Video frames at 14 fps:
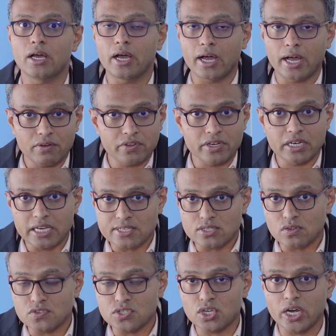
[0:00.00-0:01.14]
having less
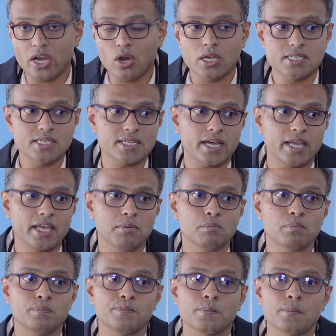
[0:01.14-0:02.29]
of screen on
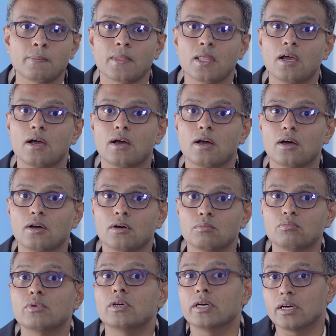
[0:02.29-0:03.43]
time,
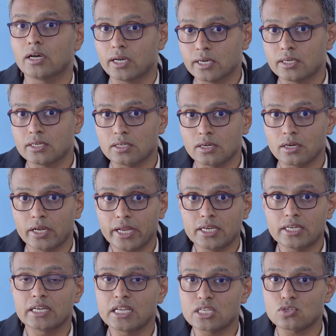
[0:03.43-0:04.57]
and
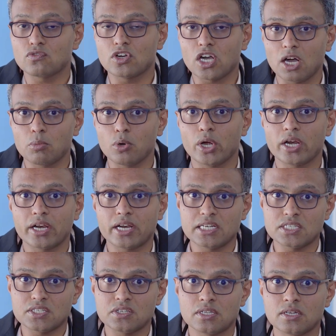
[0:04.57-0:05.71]
eating less of
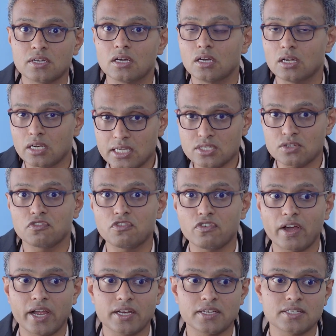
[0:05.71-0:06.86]
carbohydrates, less of
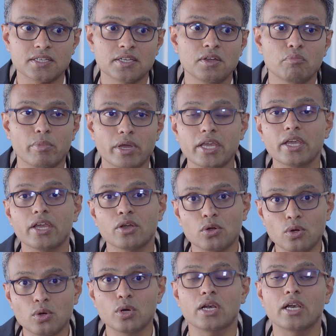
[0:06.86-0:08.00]
fat. Making a
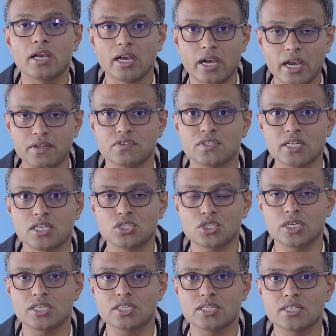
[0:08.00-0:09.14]
good lifestyle
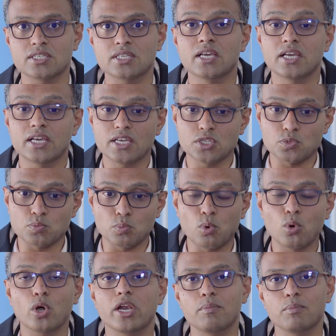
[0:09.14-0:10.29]
changes is
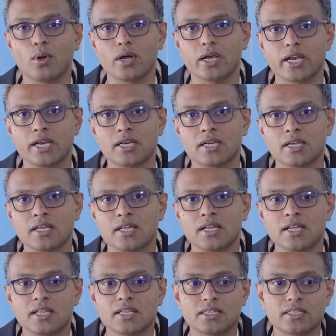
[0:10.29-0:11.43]
more important
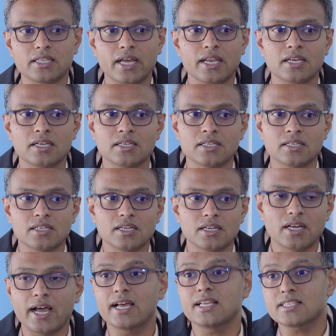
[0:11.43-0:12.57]
than
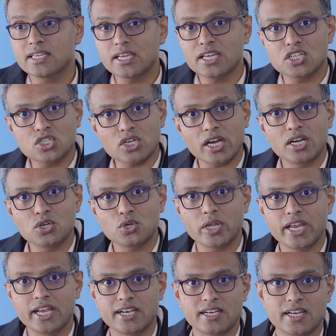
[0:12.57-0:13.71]
asking a child to
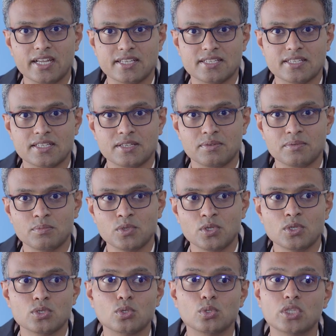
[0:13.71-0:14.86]
eat less.
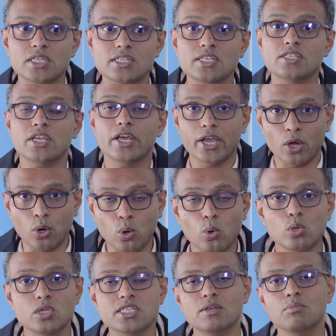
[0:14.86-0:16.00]
So this is a
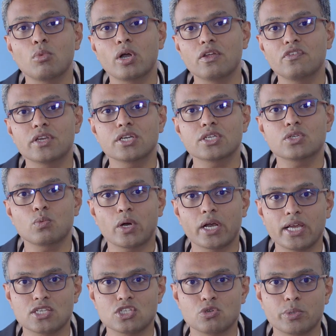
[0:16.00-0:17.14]
wholesome modification what
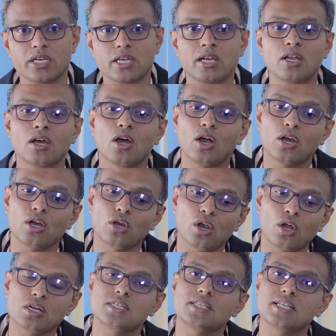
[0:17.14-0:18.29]
has to be done, or
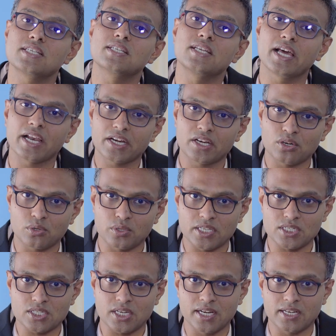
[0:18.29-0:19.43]
not just directed to the
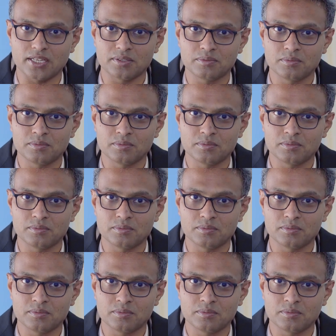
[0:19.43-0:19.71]
child.